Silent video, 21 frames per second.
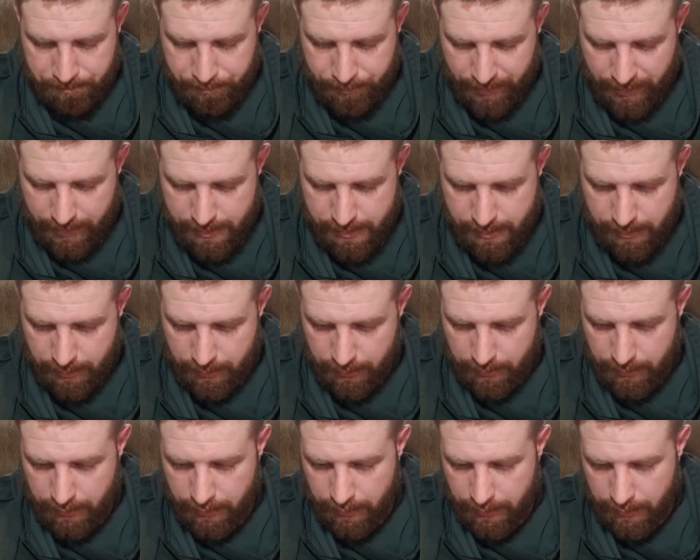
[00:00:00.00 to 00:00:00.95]

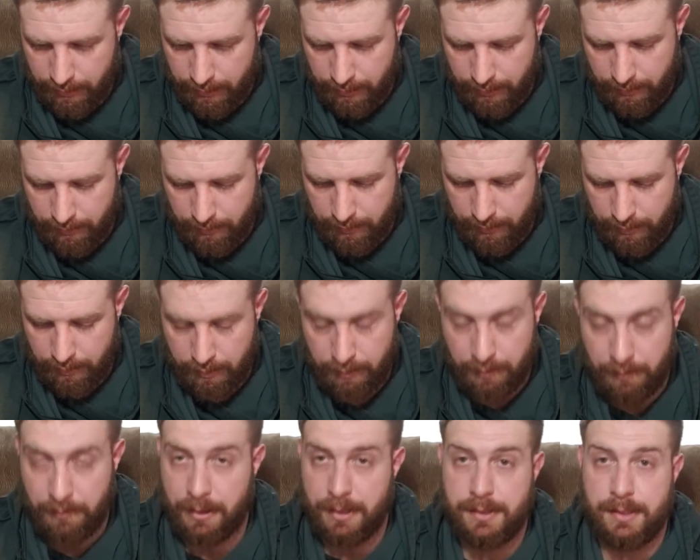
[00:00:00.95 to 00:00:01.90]
Basically,
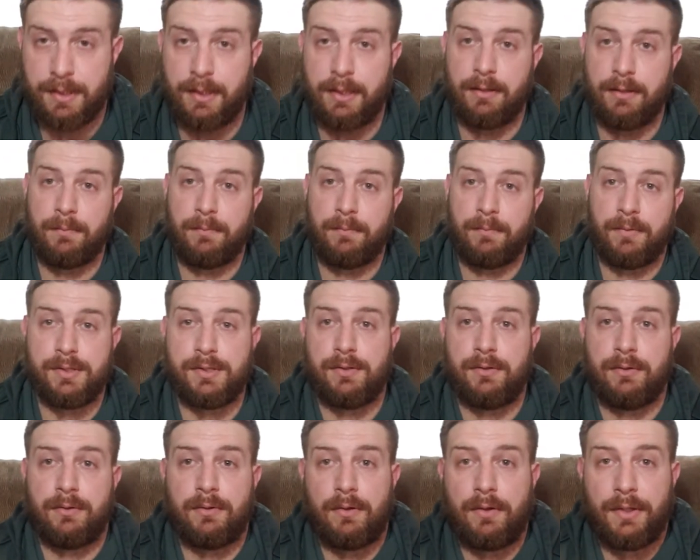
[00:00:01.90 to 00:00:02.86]
you guys need to, this is
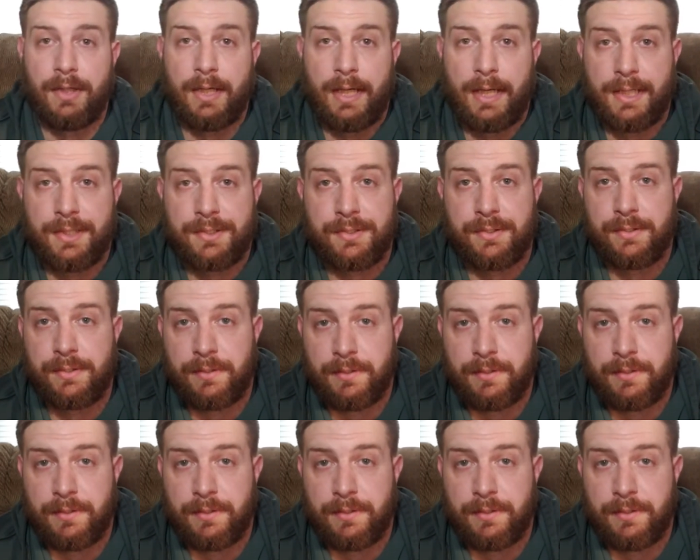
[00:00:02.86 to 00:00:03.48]
your call to action.